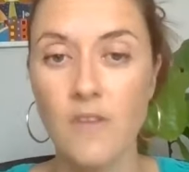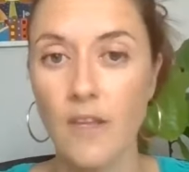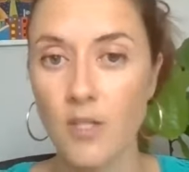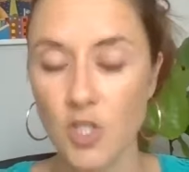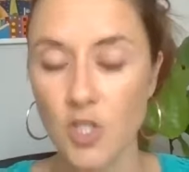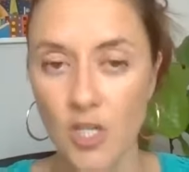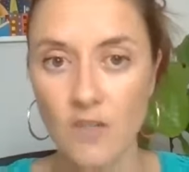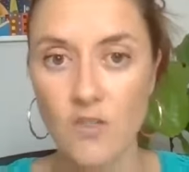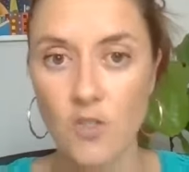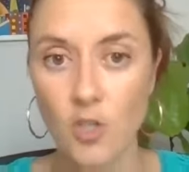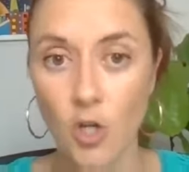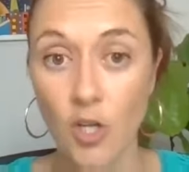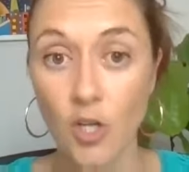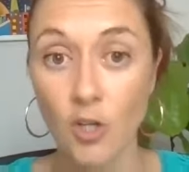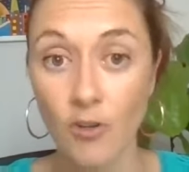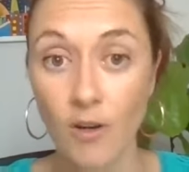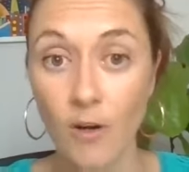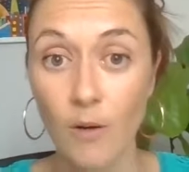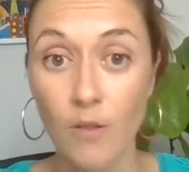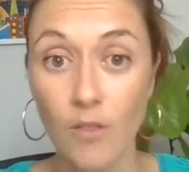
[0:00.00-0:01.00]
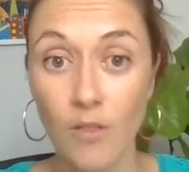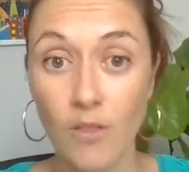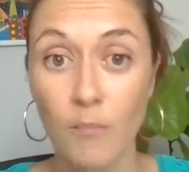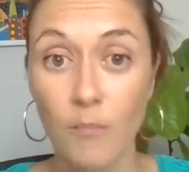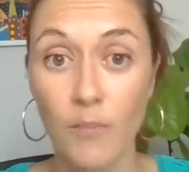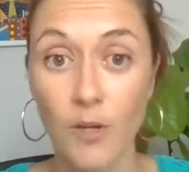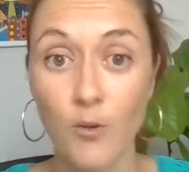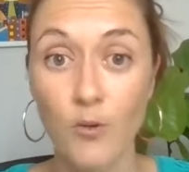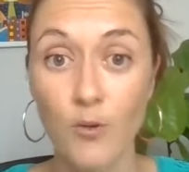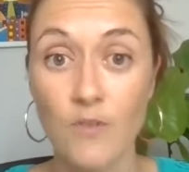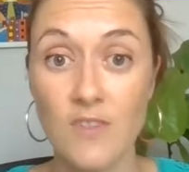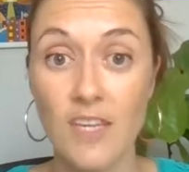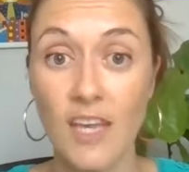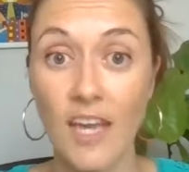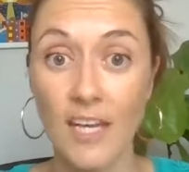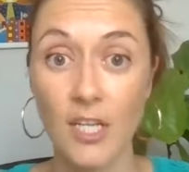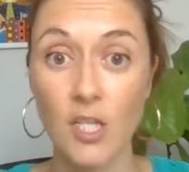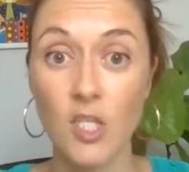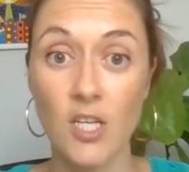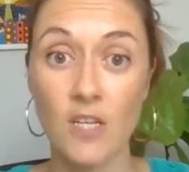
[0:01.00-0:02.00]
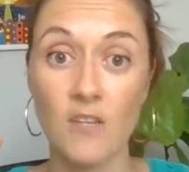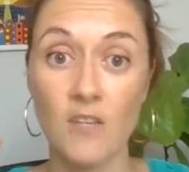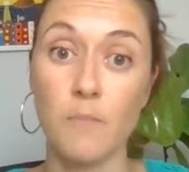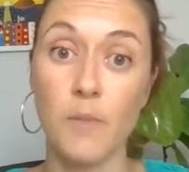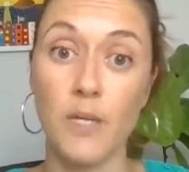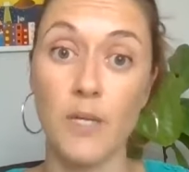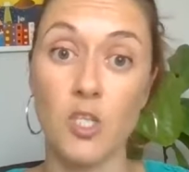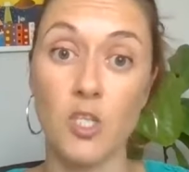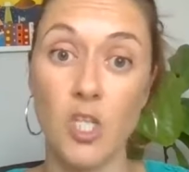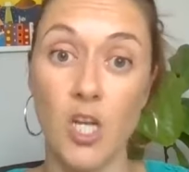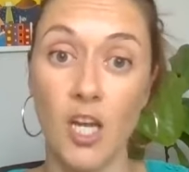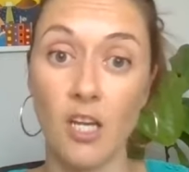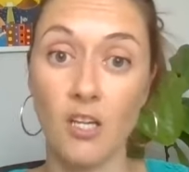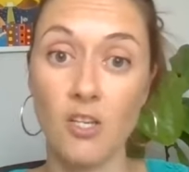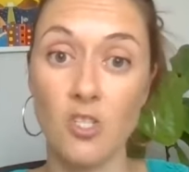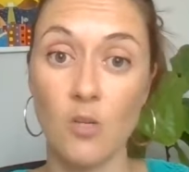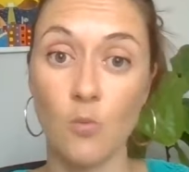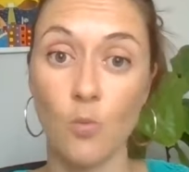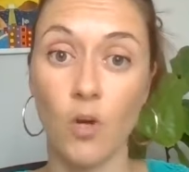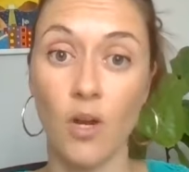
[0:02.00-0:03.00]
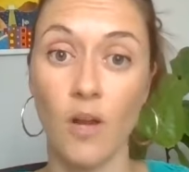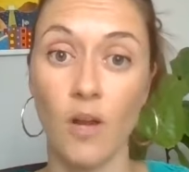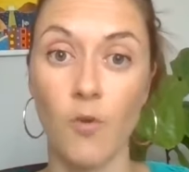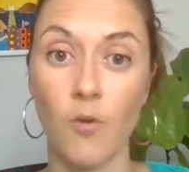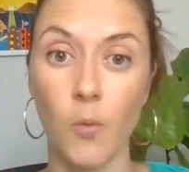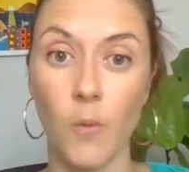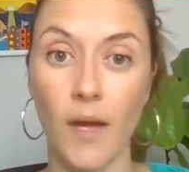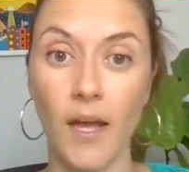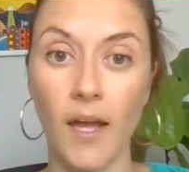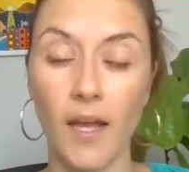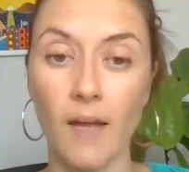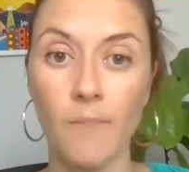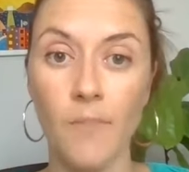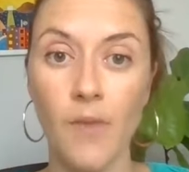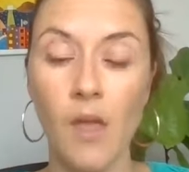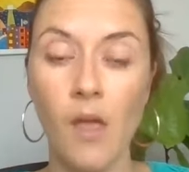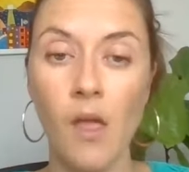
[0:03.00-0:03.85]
that just don't agree with them because the energy has been changed in whatever way.